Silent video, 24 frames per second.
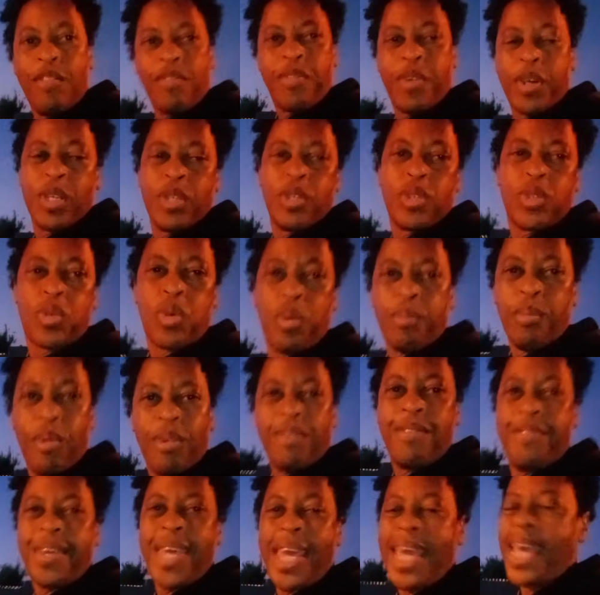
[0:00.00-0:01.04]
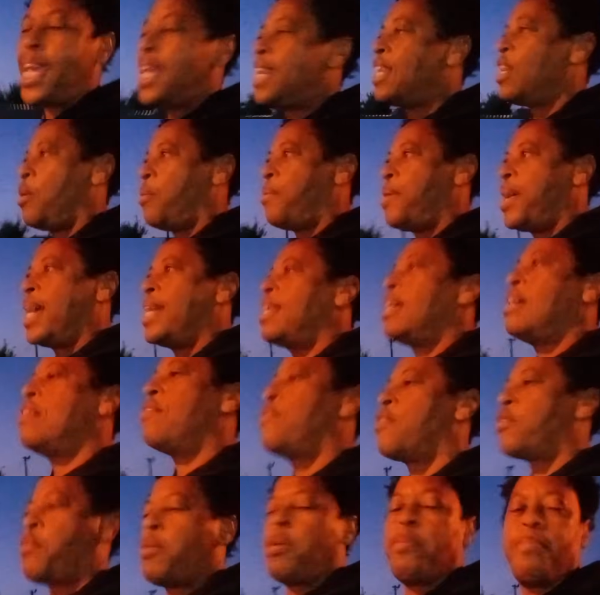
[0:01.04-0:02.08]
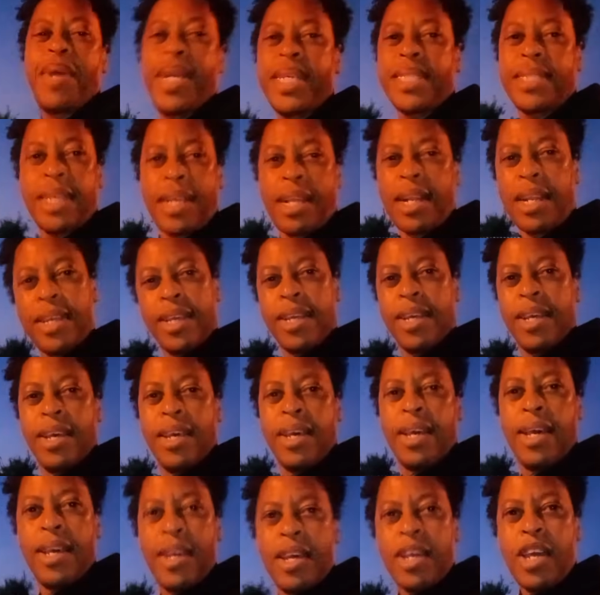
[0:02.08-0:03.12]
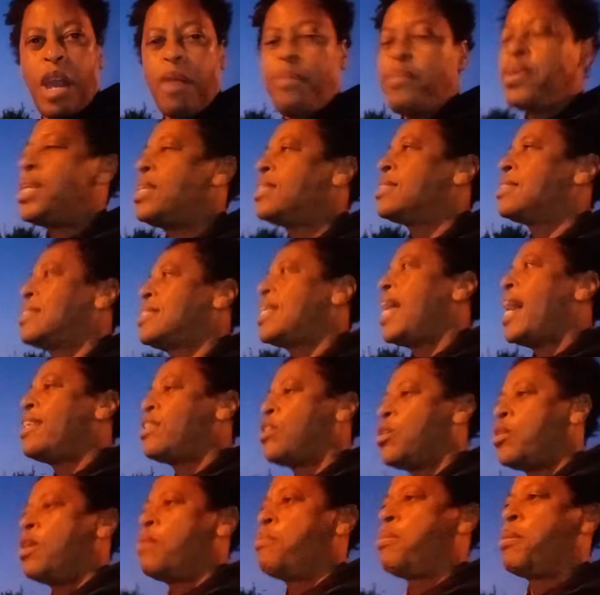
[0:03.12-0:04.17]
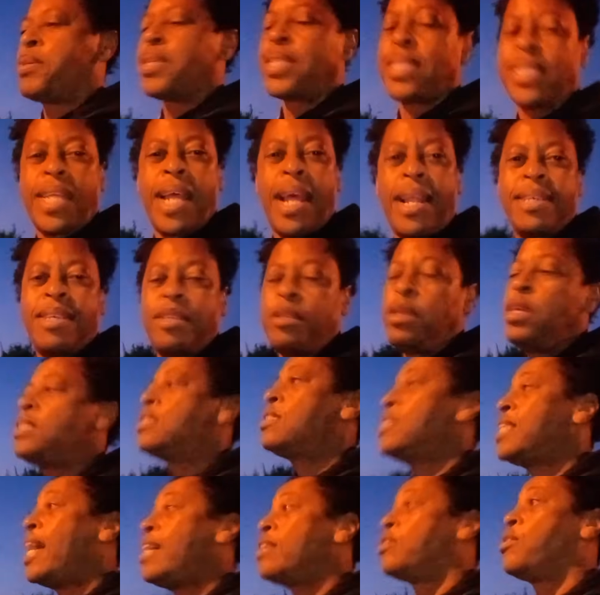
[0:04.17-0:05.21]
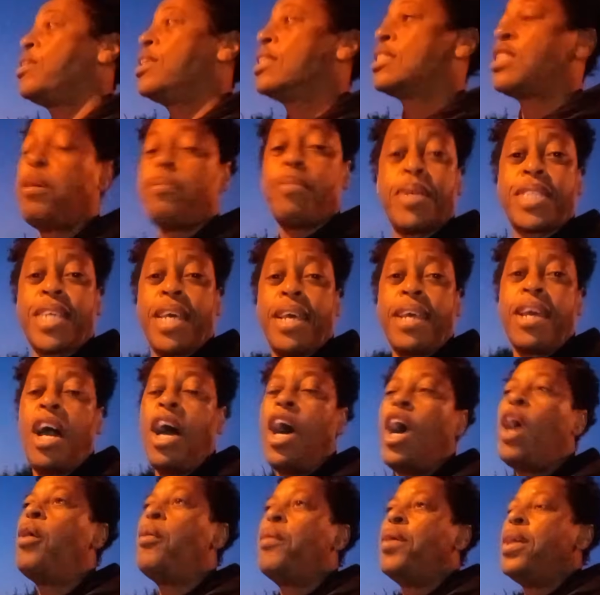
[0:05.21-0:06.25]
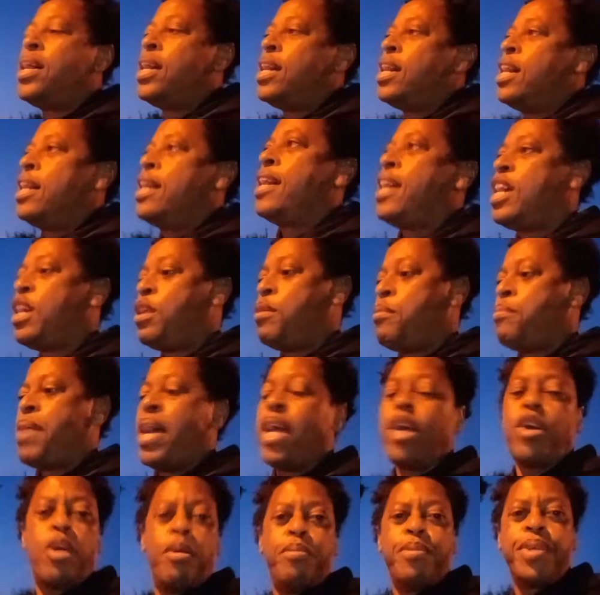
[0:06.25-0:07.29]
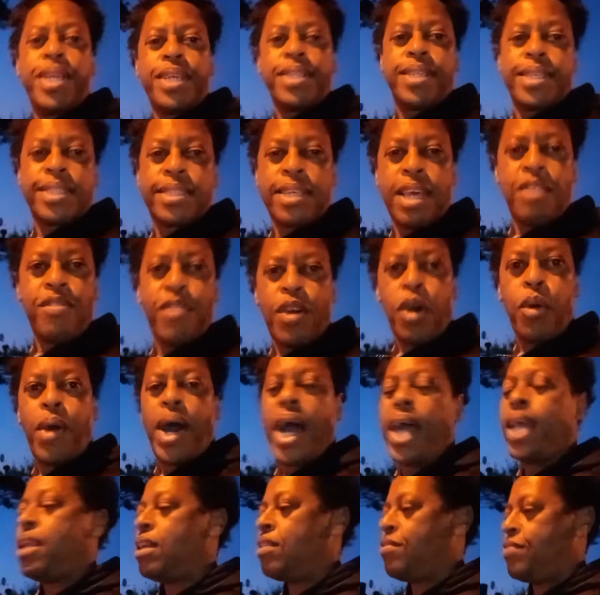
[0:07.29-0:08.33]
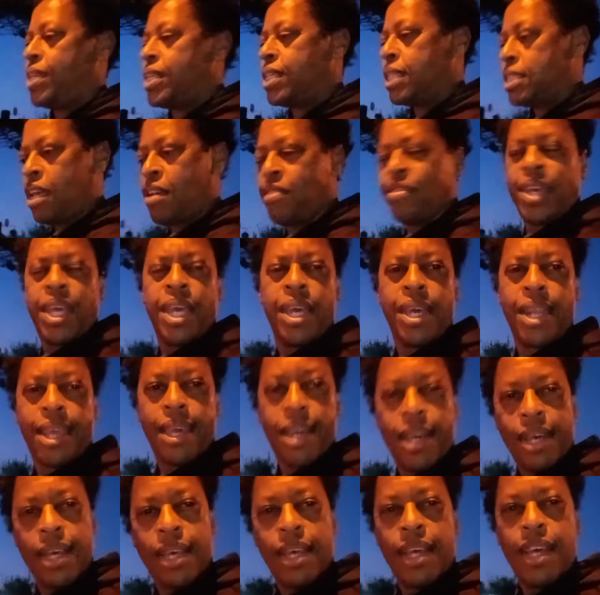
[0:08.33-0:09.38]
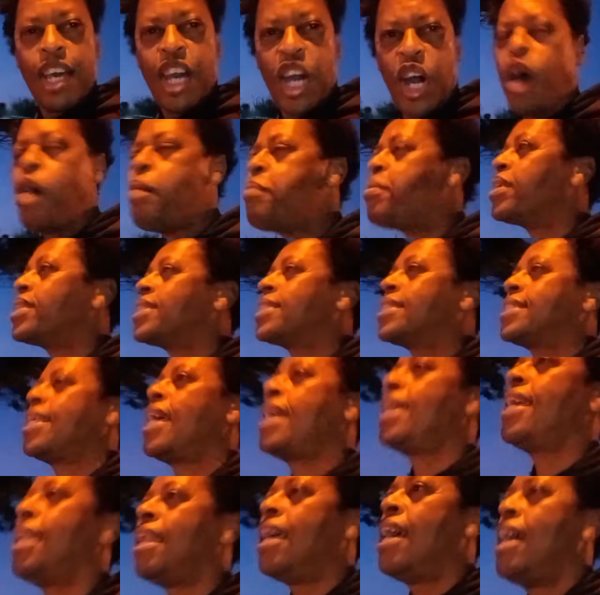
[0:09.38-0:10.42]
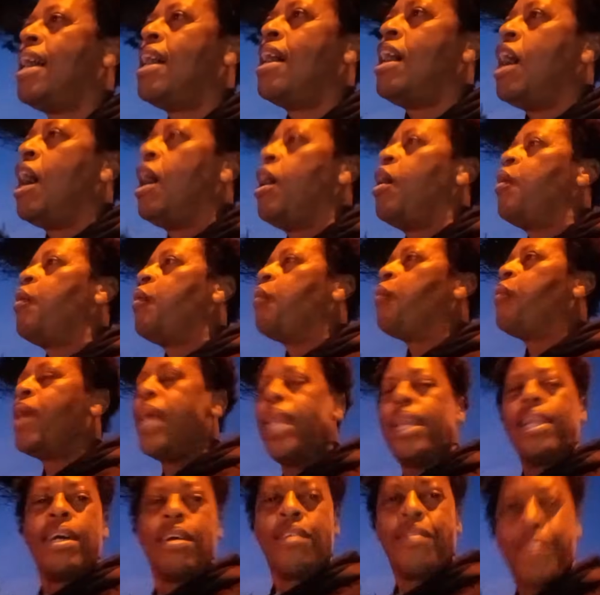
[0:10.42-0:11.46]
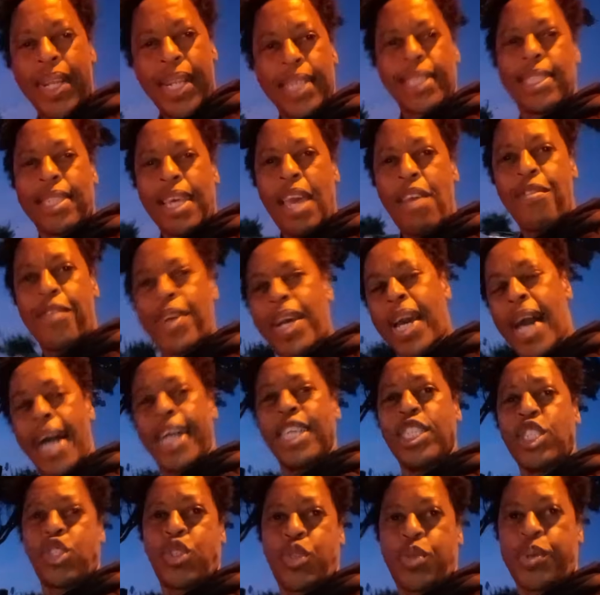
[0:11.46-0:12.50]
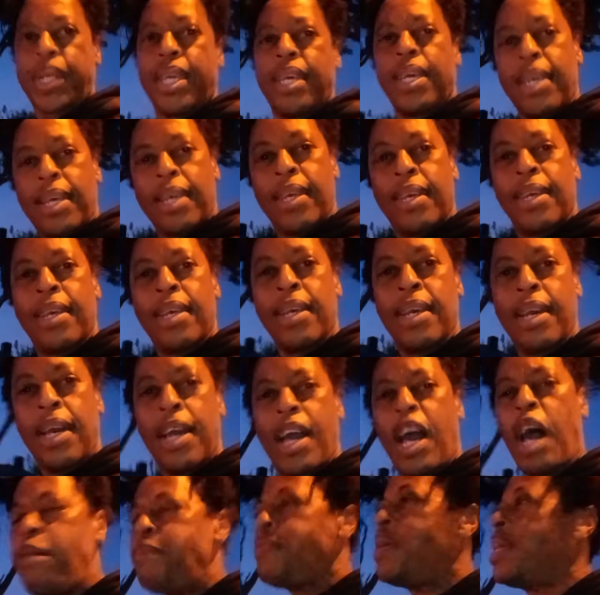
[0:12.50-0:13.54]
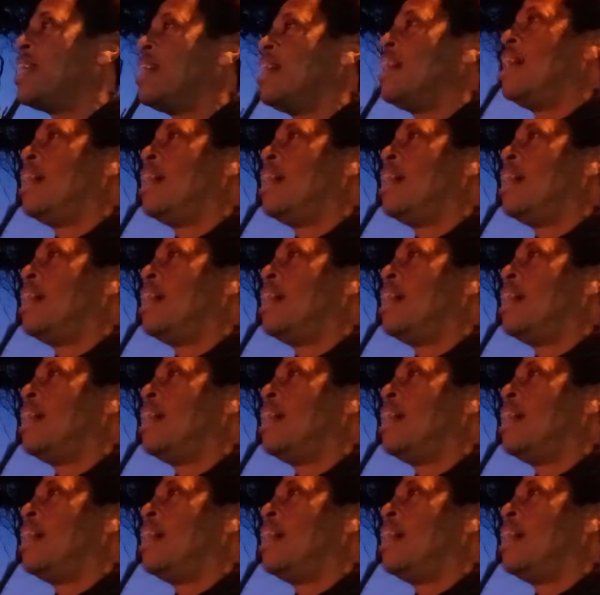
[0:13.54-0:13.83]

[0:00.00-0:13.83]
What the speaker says: for you to move anywhere and everywhere, basically. I mean, it's sad to hear people tell. It's sad to hear some people saying, "Oh, in my community is safe. Oh, I live in a safe area." How about saying we live in a safe country? I mean,